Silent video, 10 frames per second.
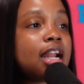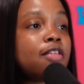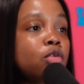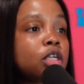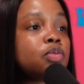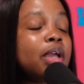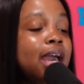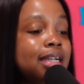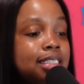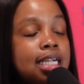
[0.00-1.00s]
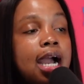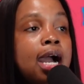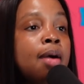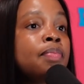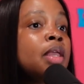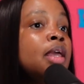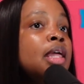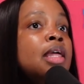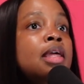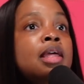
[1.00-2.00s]
worked with at a job,
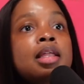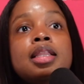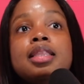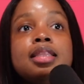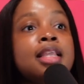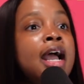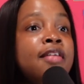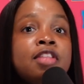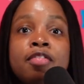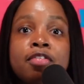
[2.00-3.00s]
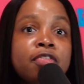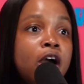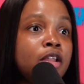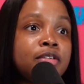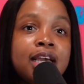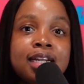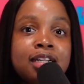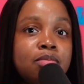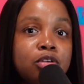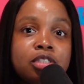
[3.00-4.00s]
I've never followed none of
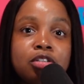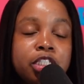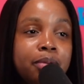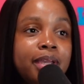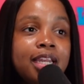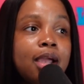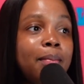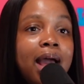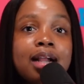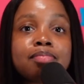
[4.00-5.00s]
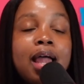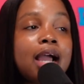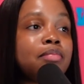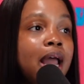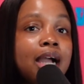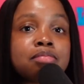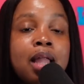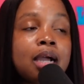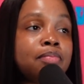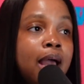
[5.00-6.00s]
them on social media. Block.
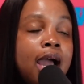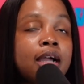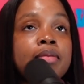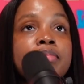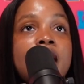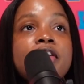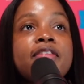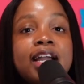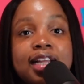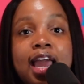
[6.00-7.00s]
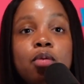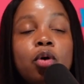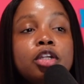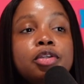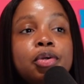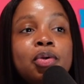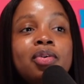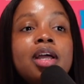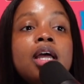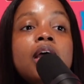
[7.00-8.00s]
Matter of fact, I had one dude,
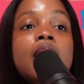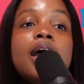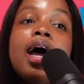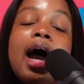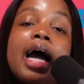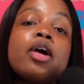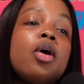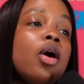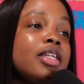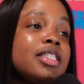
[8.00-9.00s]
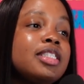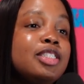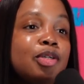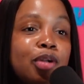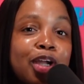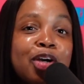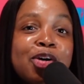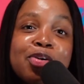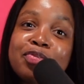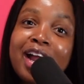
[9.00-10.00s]
I called this dude a
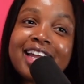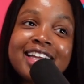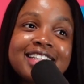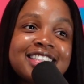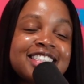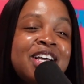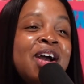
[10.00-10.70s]
coon, right? And